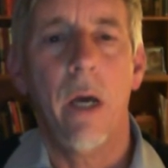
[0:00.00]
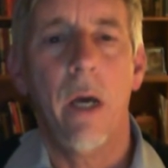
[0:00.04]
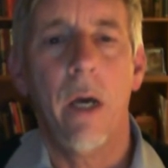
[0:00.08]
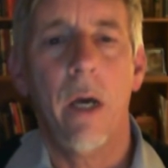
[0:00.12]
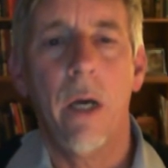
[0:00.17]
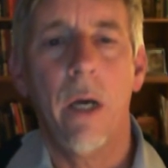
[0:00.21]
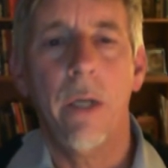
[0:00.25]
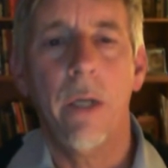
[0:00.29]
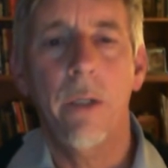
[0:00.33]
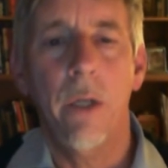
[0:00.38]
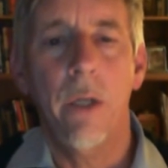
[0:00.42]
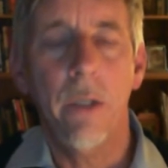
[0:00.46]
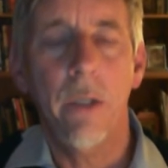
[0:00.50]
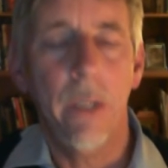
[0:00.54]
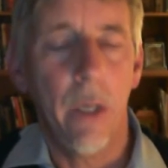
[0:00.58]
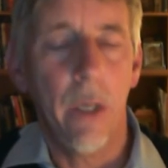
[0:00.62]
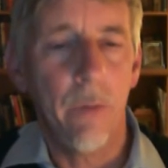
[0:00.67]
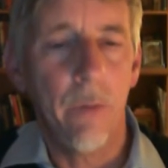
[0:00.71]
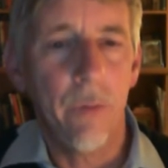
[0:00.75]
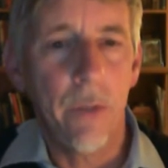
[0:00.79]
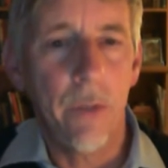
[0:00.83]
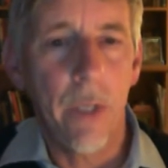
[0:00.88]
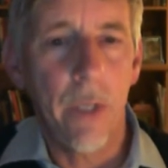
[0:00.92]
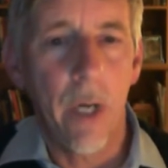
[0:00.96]
I don't
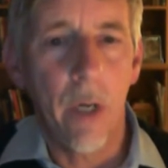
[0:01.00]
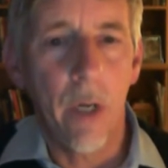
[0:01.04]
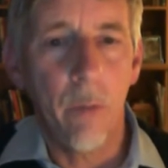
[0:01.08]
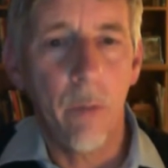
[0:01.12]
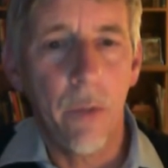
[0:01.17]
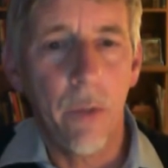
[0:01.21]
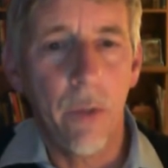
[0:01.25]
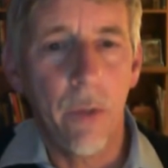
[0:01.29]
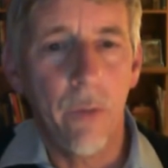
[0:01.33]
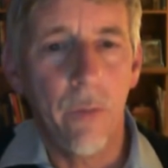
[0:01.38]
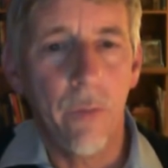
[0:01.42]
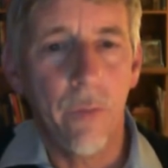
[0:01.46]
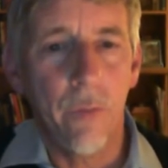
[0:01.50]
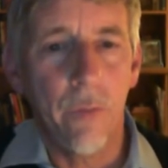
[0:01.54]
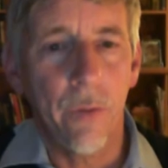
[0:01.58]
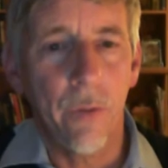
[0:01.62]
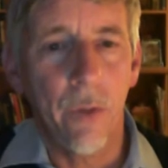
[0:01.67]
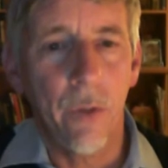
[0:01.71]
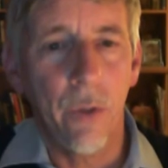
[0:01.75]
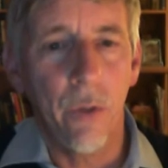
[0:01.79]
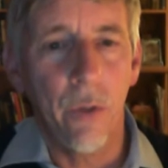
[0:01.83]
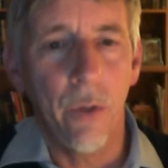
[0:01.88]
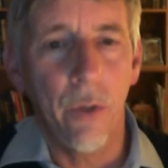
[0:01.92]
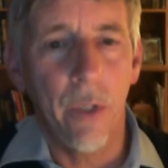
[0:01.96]
have time
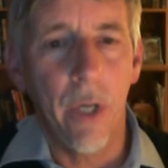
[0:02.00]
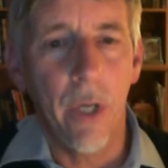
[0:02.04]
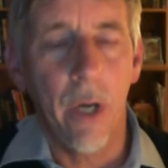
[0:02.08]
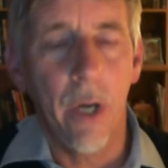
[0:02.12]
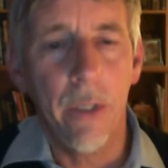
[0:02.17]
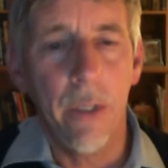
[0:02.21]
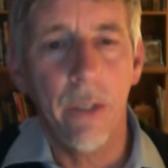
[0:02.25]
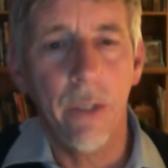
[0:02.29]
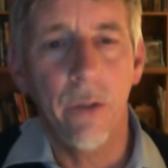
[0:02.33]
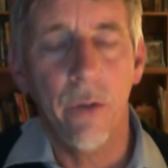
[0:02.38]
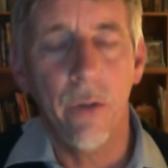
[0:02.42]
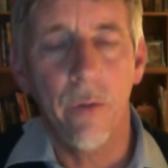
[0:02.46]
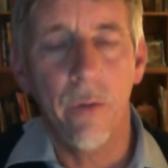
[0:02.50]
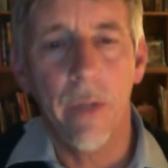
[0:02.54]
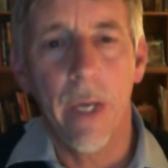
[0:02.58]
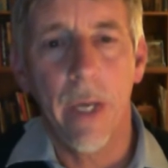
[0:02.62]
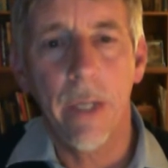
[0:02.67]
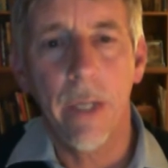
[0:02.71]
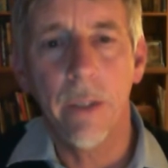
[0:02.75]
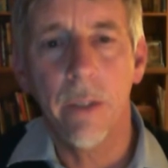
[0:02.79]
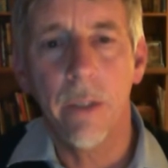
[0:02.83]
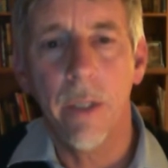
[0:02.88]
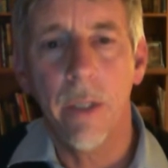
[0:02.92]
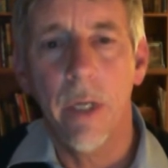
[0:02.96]
to go into
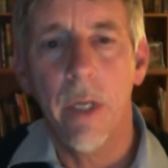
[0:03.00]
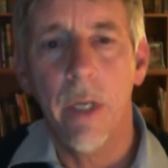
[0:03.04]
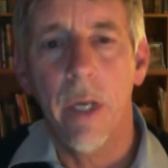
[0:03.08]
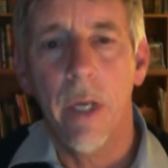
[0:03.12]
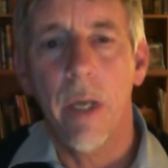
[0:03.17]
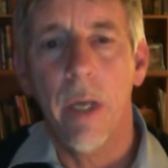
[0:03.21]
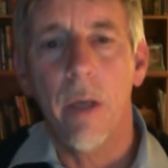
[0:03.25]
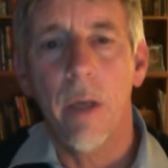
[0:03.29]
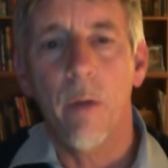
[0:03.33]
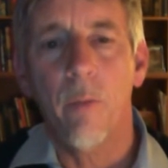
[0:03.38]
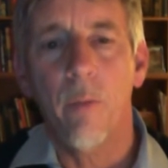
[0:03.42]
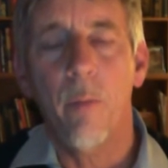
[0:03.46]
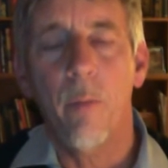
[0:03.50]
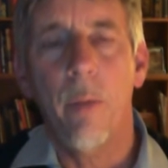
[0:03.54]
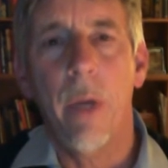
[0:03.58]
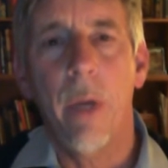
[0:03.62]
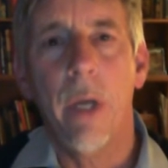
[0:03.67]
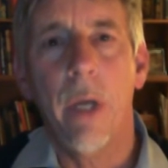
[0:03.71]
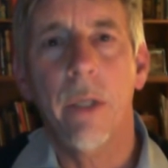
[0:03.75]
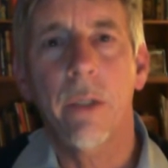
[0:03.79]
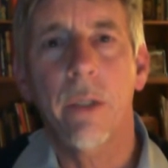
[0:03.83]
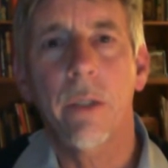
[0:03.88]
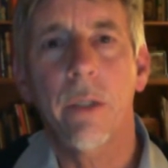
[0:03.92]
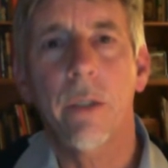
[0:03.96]
that,
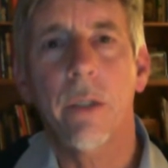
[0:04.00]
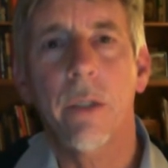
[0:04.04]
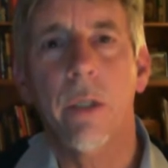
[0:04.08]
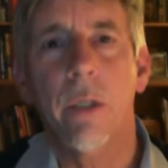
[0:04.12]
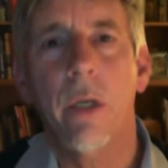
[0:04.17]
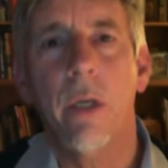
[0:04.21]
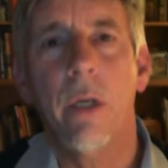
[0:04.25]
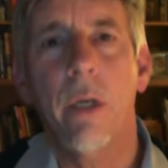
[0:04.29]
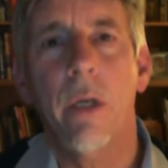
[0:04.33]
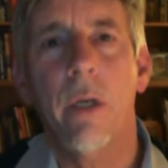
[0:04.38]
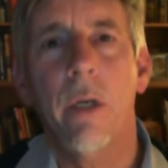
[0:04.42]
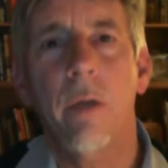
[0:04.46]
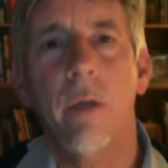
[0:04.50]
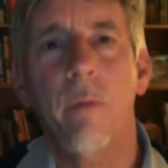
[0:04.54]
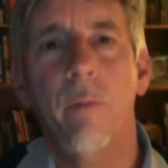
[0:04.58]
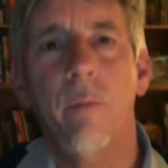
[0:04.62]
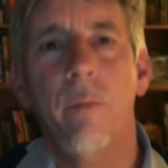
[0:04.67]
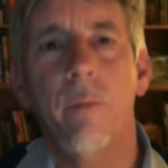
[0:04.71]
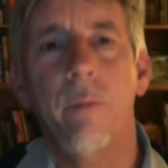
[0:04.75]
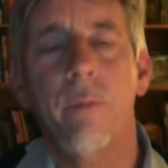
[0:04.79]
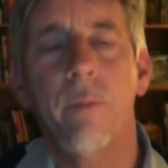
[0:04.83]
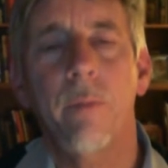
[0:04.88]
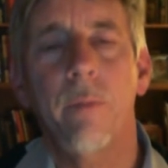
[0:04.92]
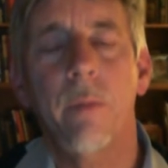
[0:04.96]
but
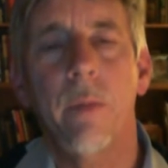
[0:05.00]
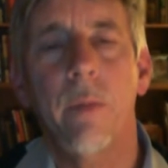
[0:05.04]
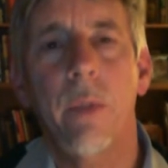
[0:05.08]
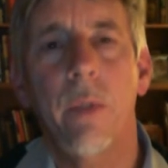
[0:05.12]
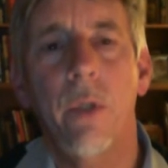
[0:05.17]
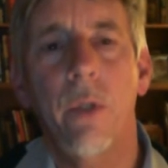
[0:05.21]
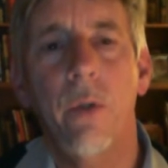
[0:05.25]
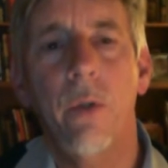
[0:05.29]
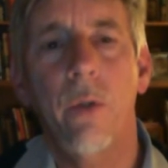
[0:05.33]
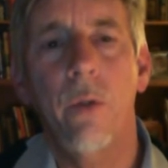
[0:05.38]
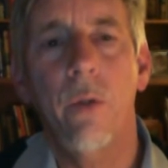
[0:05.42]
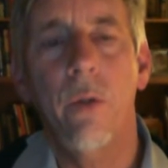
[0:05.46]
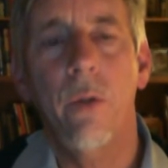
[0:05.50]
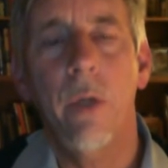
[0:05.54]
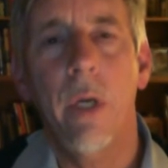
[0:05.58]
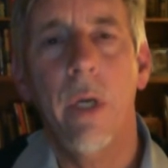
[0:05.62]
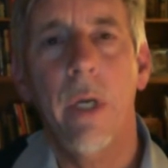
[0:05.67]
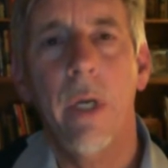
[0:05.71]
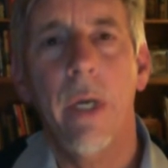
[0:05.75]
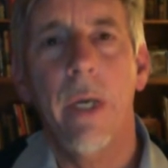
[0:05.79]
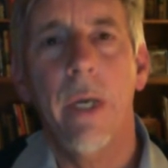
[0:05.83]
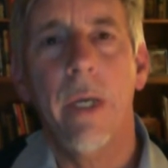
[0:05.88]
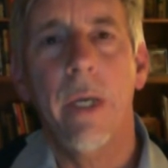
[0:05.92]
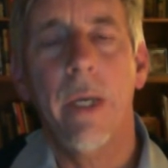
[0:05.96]
you
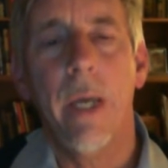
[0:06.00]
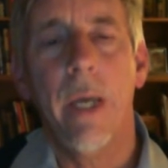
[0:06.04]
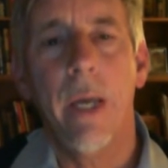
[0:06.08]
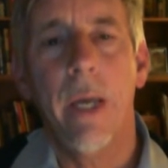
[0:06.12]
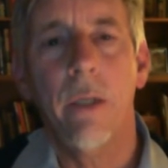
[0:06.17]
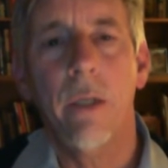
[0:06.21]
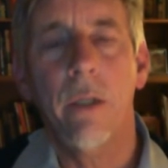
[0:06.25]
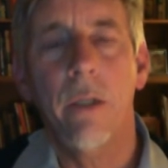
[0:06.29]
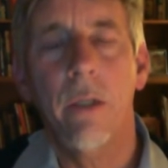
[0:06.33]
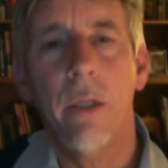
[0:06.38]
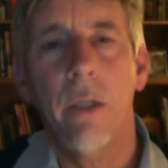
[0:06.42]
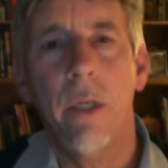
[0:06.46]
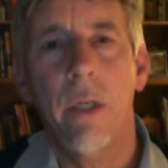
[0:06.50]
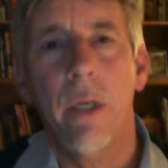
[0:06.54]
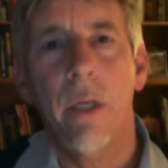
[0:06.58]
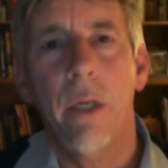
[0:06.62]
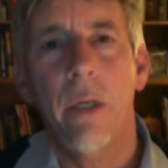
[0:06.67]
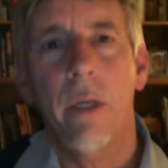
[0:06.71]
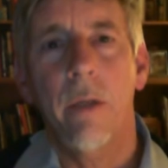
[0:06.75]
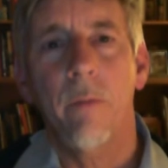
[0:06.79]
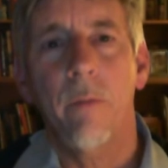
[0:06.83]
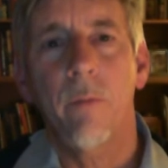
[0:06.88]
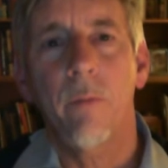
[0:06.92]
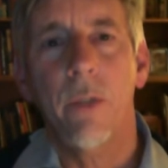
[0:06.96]
can
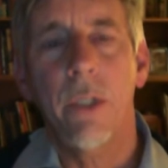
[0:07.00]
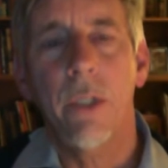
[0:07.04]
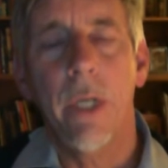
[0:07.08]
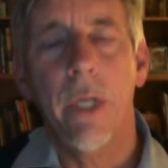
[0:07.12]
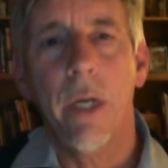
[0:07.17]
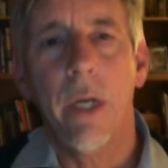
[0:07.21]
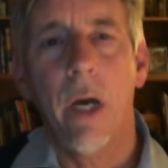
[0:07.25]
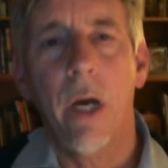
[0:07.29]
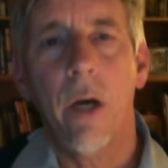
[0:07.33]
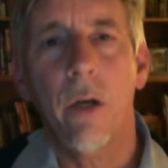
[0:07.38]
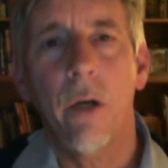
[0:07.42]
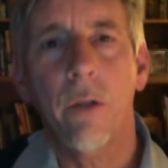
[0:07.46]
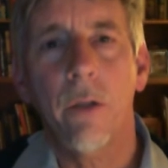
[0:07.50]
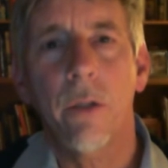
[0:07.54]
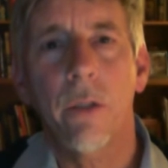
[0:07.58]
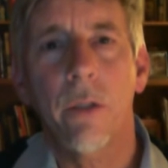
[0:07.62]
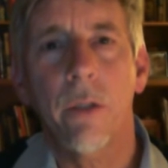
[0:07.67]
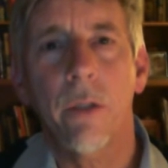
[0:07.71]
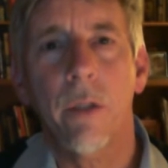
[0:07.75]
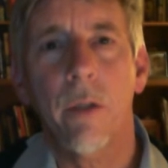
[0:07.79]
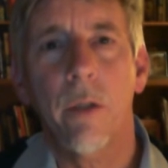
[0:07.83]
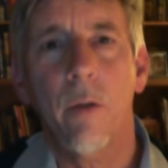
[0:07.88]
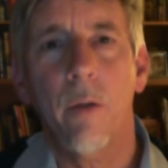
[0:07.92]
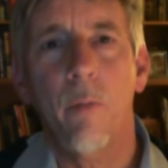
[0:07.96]
check
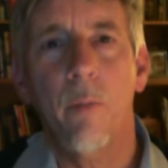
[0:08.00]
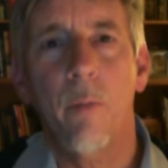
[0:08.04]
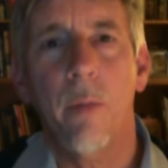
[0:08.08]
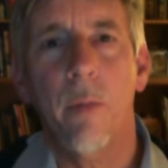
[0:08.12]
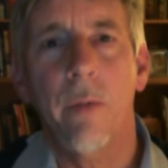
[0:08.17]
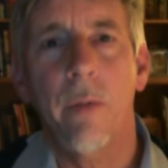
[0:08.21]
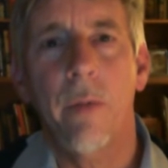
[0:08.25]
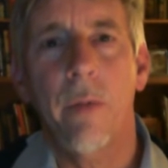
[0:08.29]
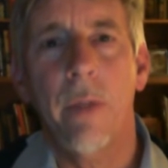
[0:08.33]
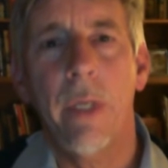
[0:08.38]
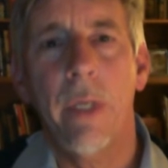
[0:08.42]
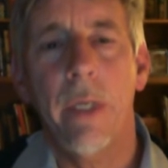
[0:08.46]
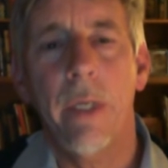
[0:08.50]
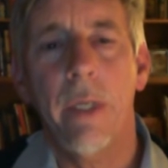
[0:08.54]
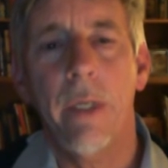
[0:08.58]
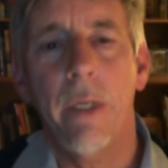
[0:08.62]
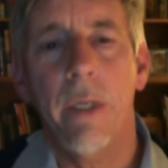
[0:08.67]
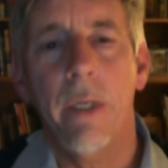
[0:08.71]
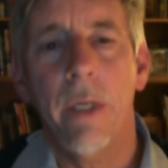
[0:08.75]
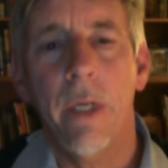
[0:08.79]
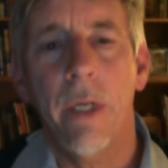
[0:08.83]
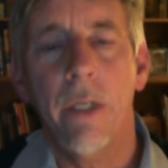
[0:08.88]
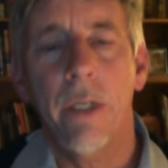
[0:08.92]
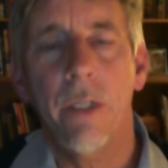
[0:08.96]
out the
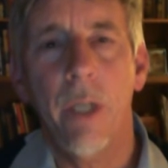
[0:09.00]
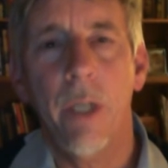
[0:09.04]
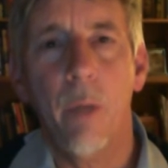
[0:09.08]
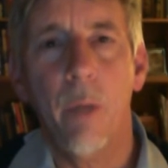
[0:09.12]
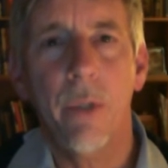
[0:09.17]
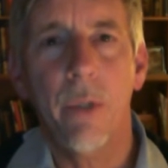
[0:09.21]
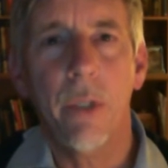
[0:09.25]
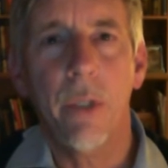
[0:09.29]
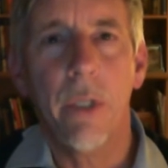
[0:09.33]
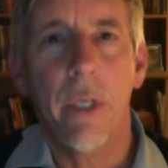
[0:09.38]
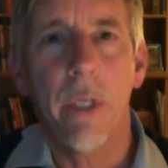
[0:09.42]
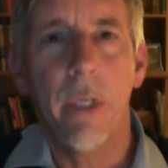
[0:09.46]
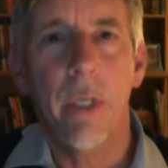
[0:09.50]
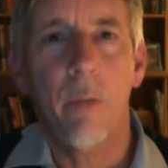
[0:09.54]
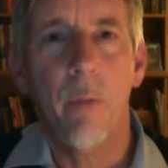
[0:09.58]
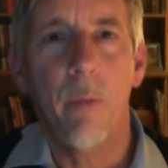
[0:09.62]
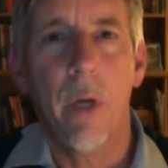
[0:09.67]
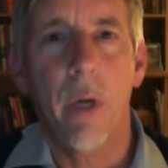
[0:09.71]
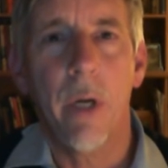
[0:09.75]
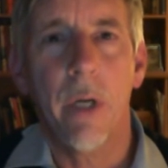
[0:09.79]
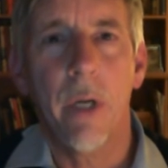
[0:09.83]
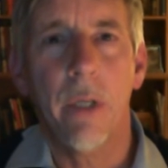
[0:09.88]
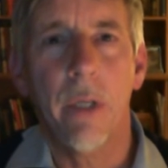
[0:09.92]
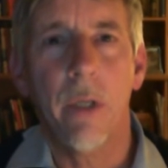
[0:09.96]
chapter in
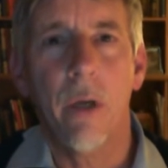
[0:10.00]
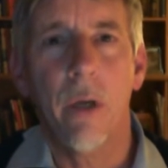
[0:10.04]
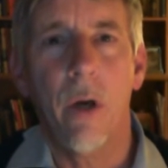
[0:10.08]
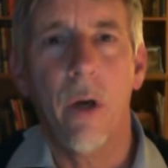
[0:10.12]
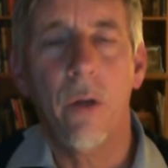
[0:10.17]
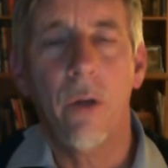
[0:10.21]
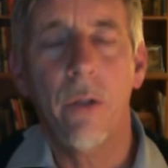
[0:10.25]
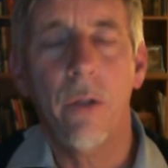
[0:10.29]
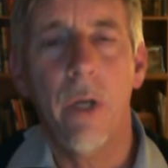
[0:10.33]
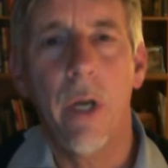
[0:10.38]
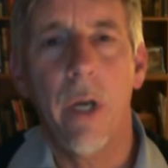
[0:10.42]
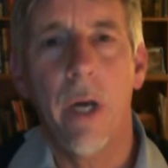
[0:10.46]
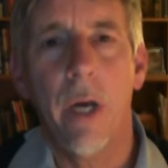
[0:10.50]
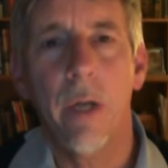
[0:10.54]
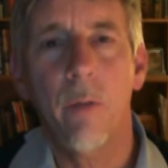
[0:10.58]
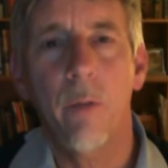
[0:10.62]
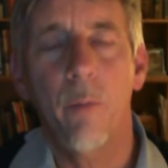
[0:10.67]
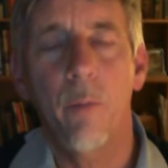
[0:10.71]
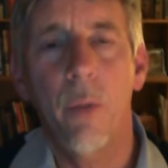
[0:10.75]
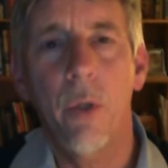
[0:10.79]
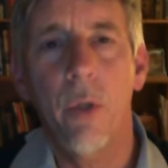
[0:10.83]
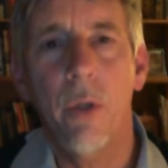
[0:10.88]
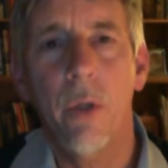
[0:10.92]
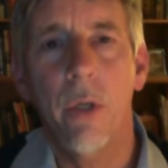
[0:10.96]
my online
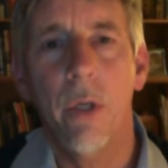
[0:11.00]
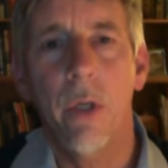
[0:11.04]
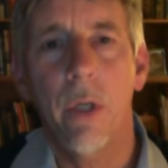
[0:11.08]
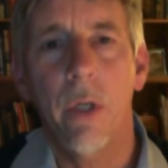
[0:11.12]
book.